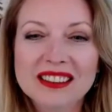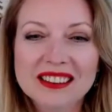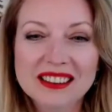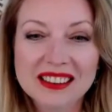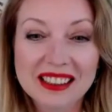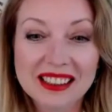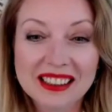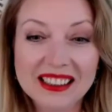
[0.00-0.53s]

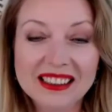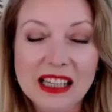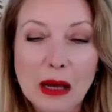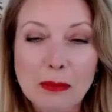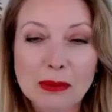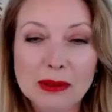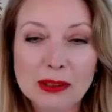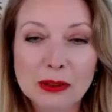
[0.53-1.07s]
The
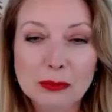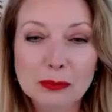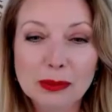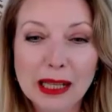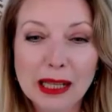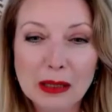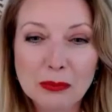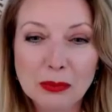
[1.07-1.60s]
Capital
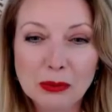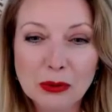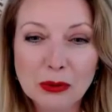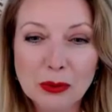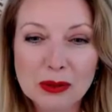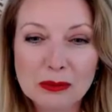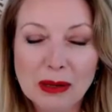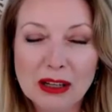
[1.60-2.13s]
Playbook,
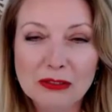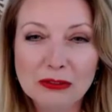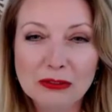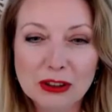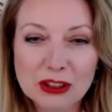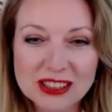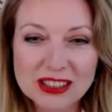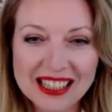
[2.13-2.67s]
with my
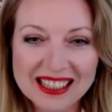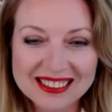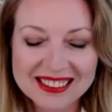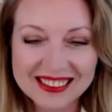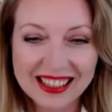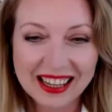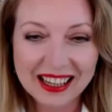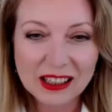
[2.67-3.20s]
first guest
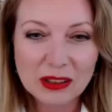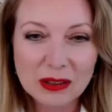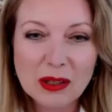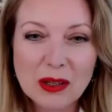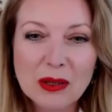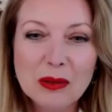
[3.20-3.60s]
today,